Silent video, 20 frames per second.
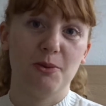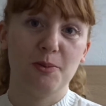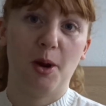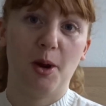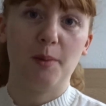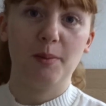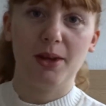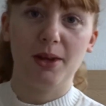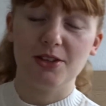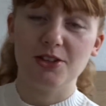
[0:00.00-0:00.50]

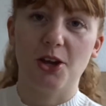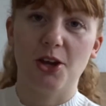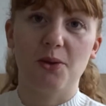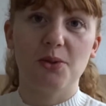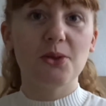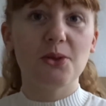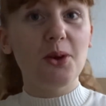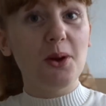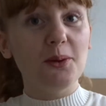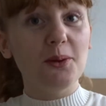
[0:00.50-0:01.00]
appropriate so
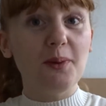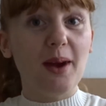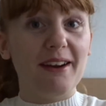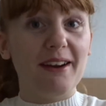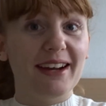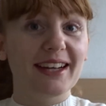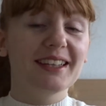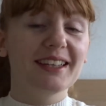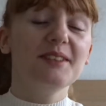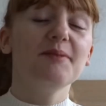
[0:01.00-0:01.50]
thought I would wear
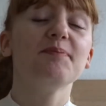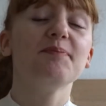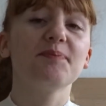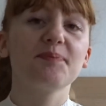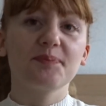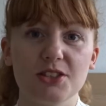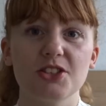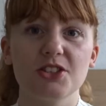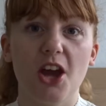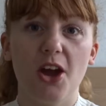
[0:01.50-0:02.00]
it.
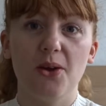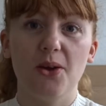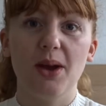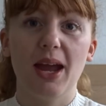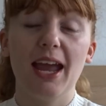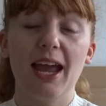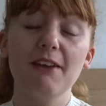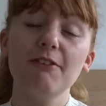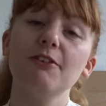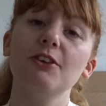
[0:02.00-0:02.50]
So
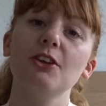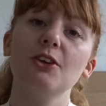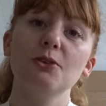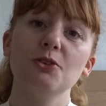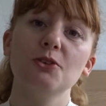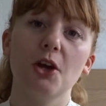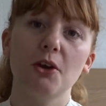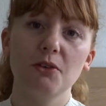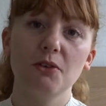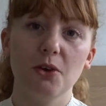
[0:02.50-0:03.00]
if you
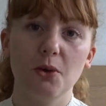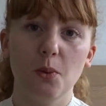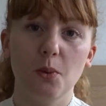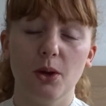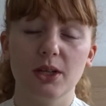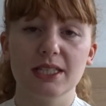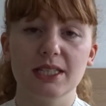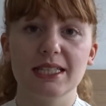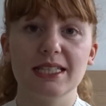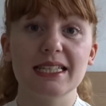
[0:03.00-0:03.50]
don't know
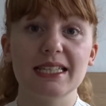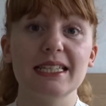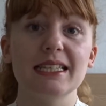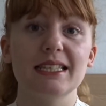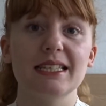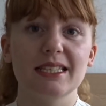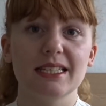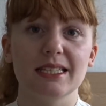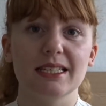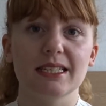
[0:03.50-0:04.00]
what a ski
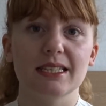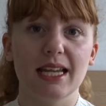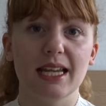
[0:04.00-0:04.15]
season